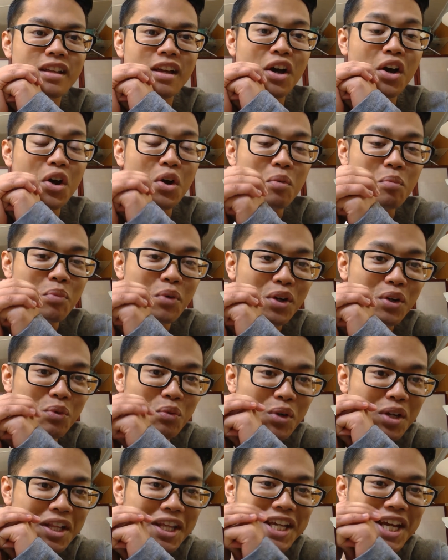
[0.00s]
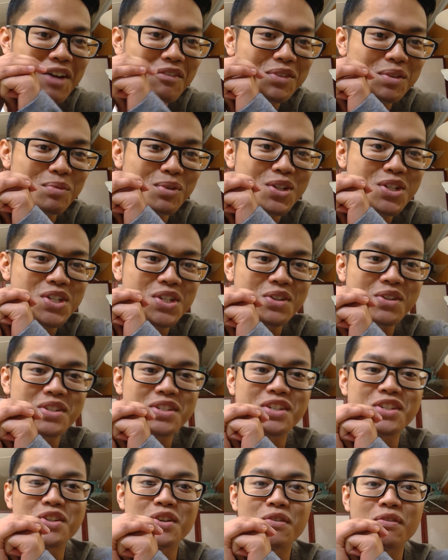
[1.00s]
Oh, bring really comfortable shoes
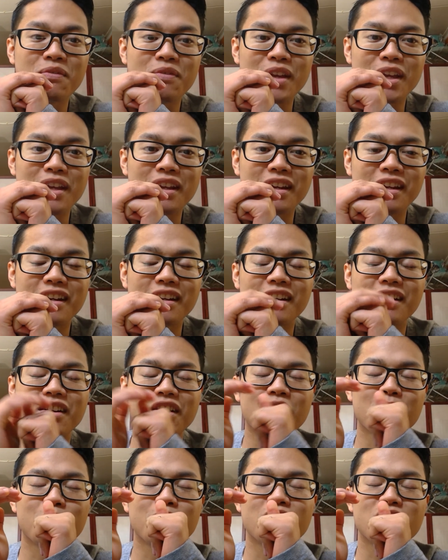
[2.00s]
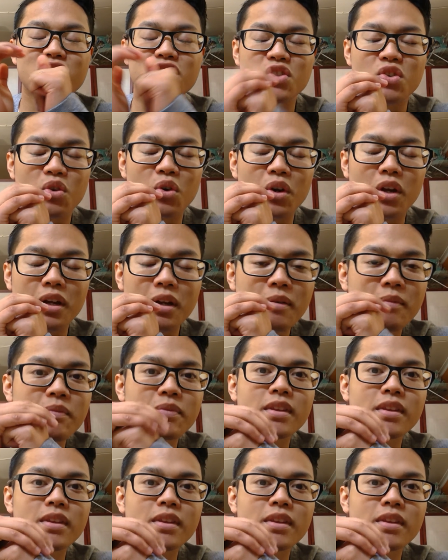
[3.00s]
because your feet are going to be destroyed.